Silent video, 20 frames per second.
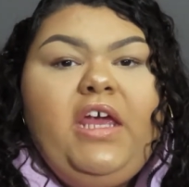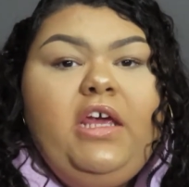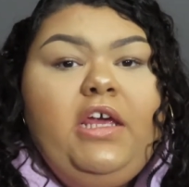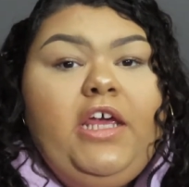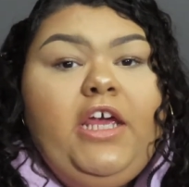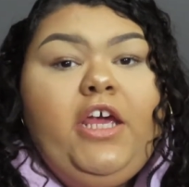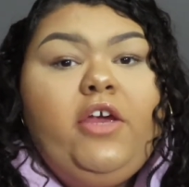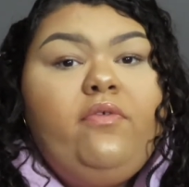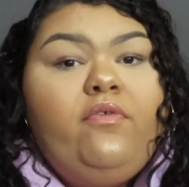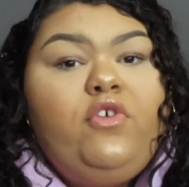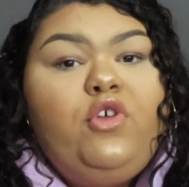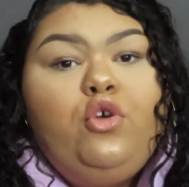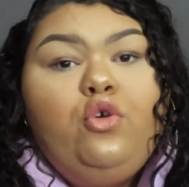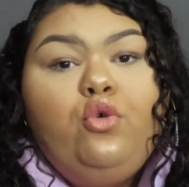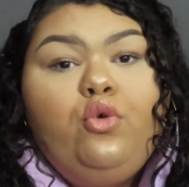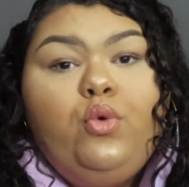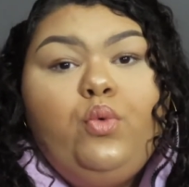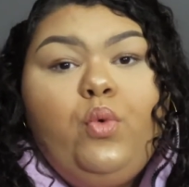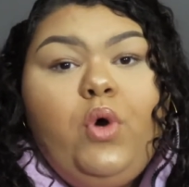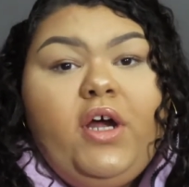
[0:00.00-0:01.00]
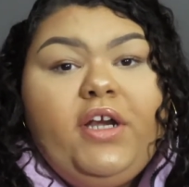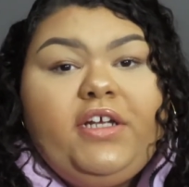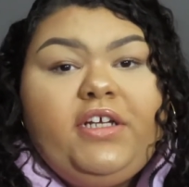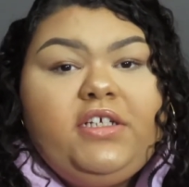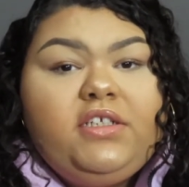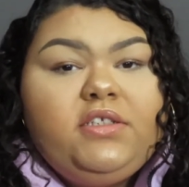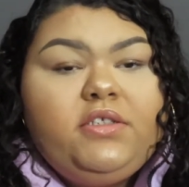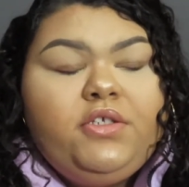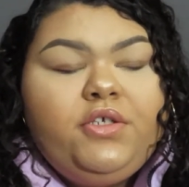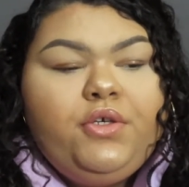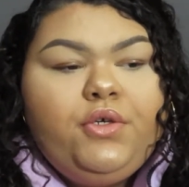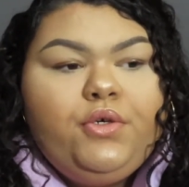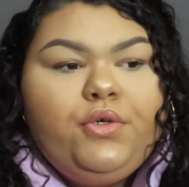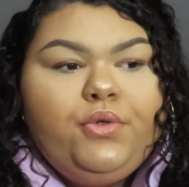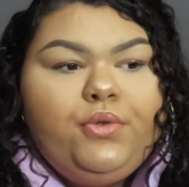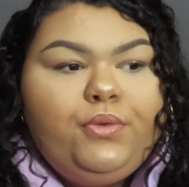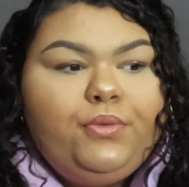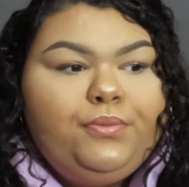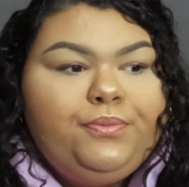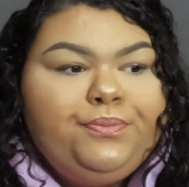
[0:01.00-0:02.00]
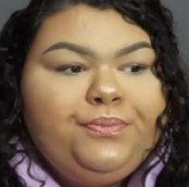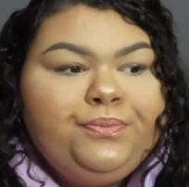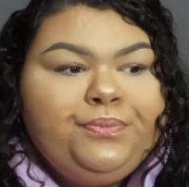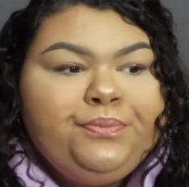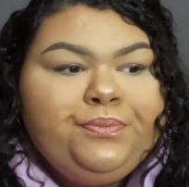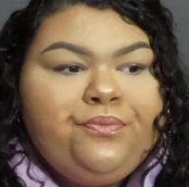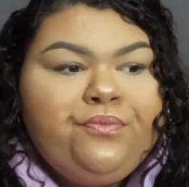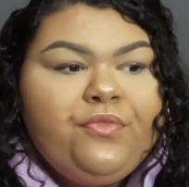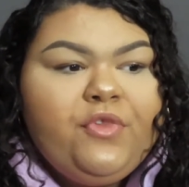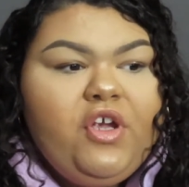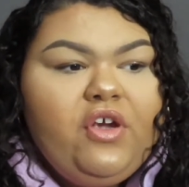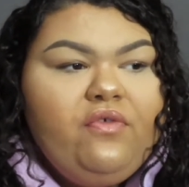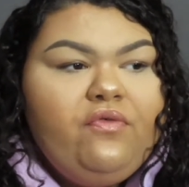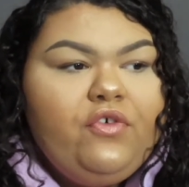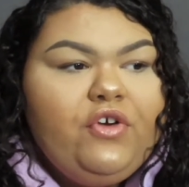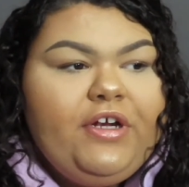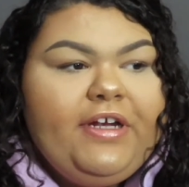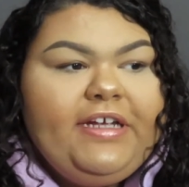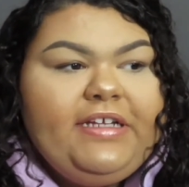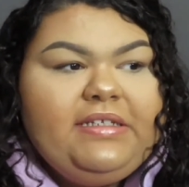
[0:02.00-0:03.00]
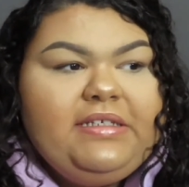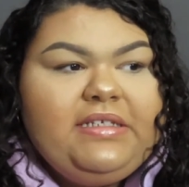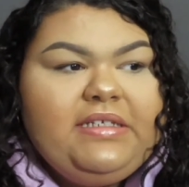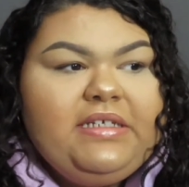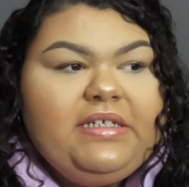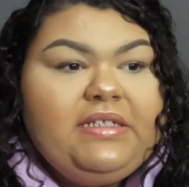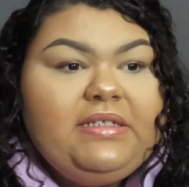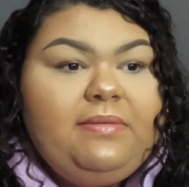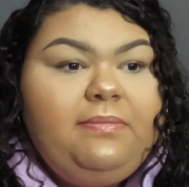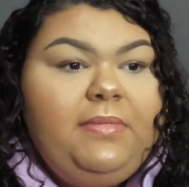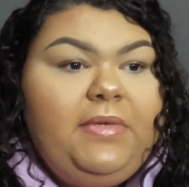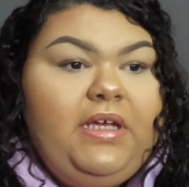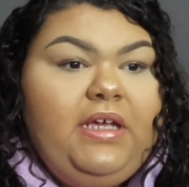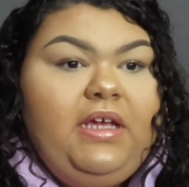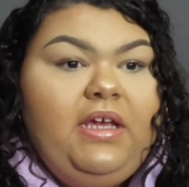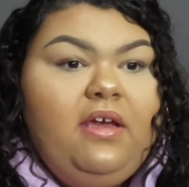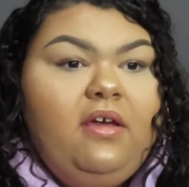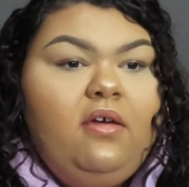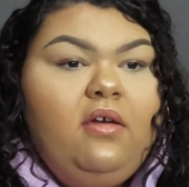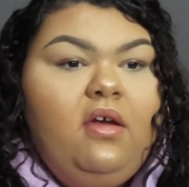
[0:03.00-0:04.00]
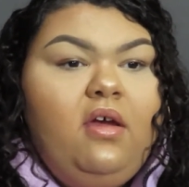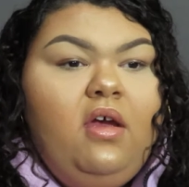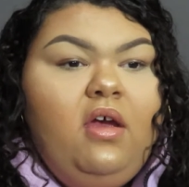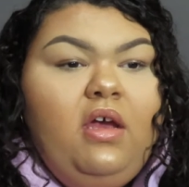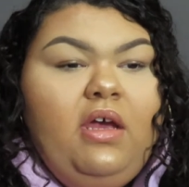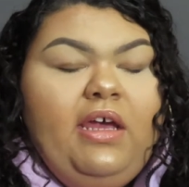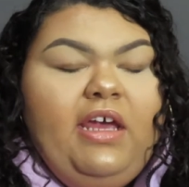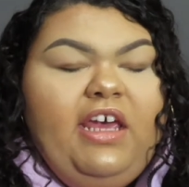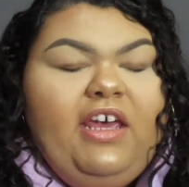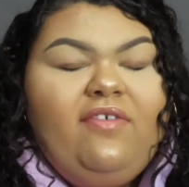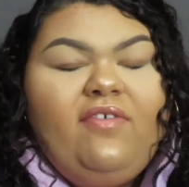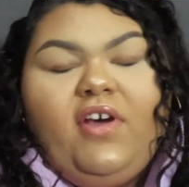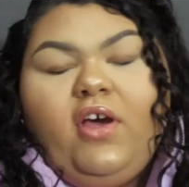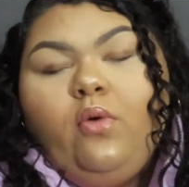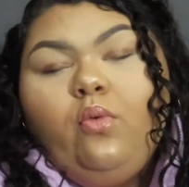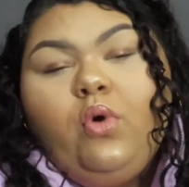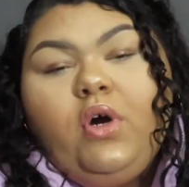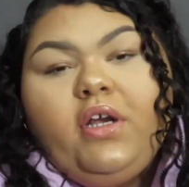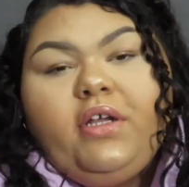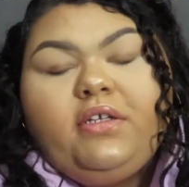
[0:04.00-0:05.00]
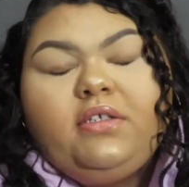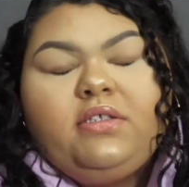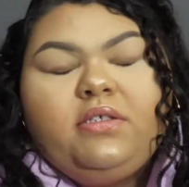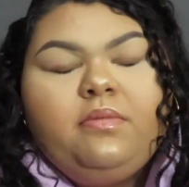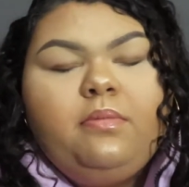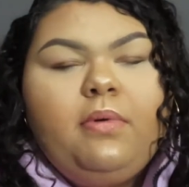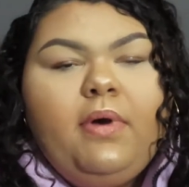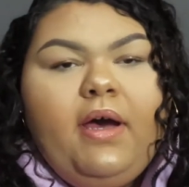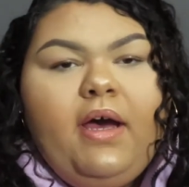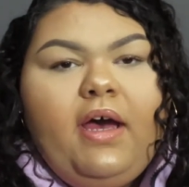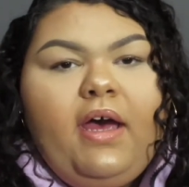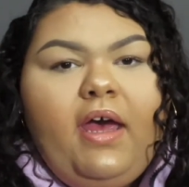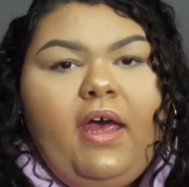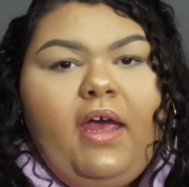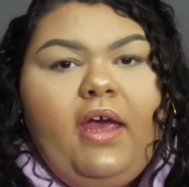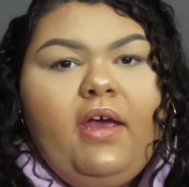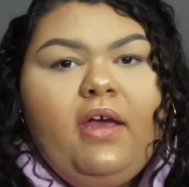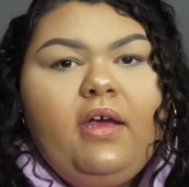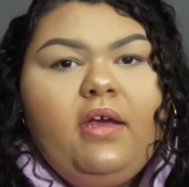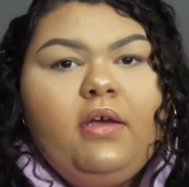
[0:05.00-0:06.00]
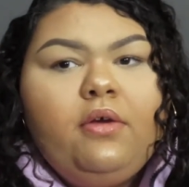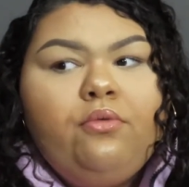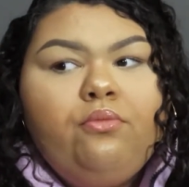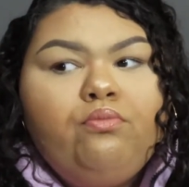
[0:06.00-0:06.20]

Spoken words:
if you wanted to, for instance, me, if I wanted to buy